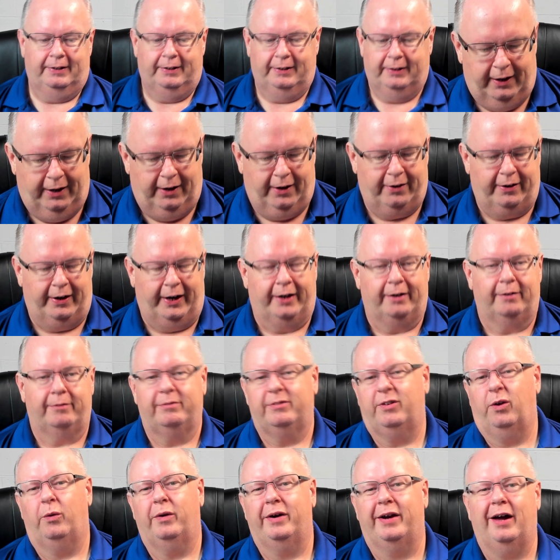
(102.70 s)
All right.
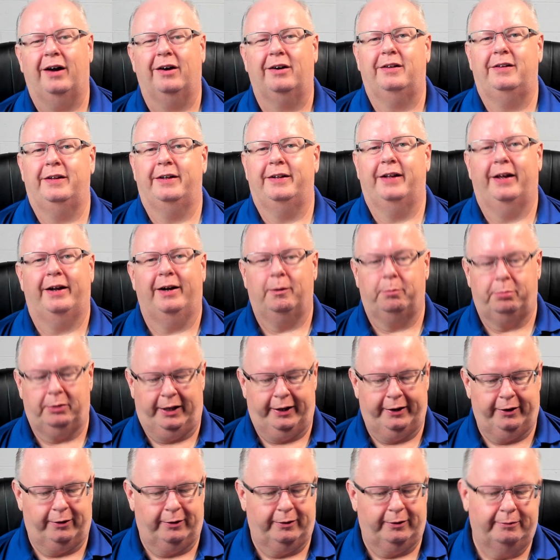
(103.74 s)
Don't worry, I'll clean that up
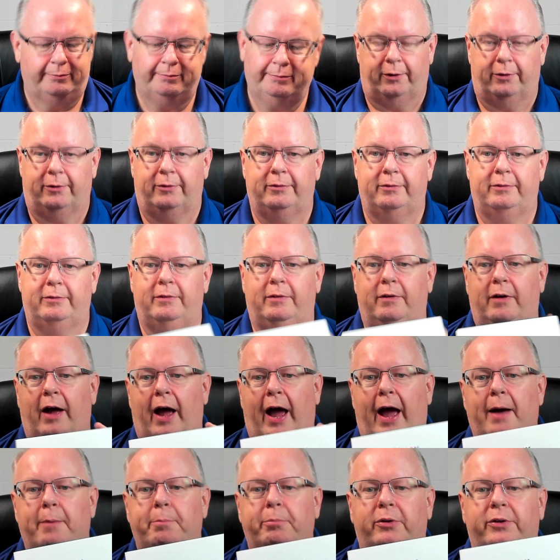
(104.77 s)
later.
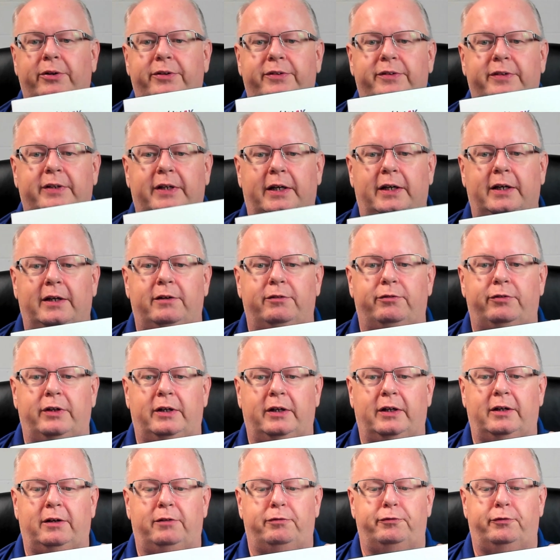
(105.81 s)
Apple
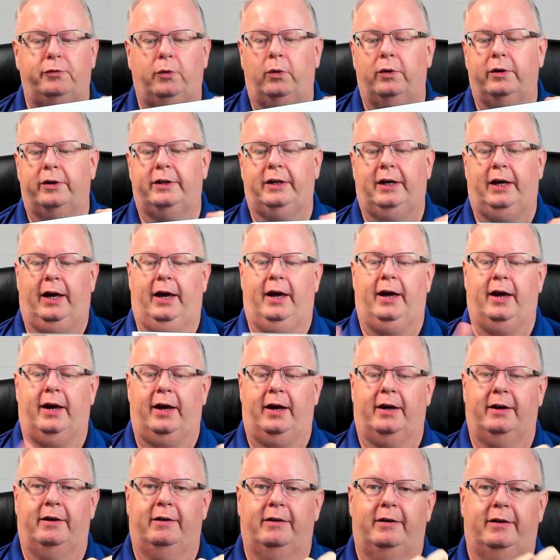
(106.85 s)
TV 4K
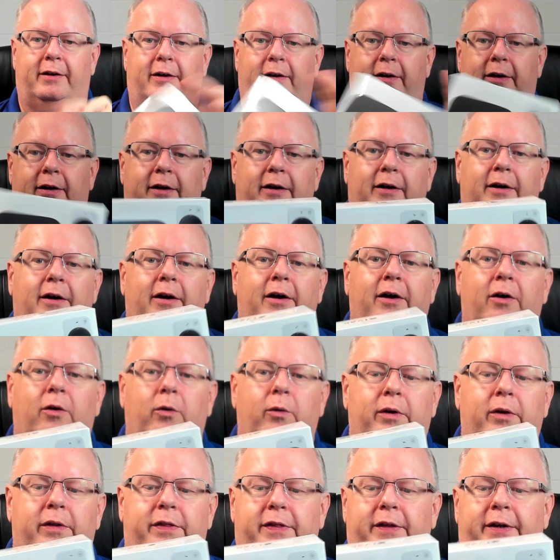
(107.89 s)

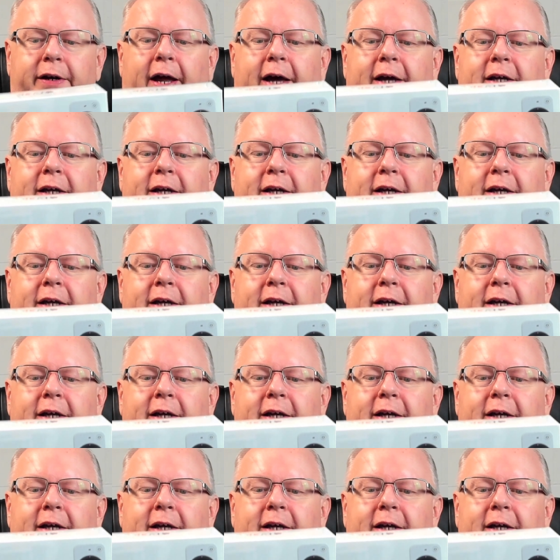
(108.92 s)
with the nice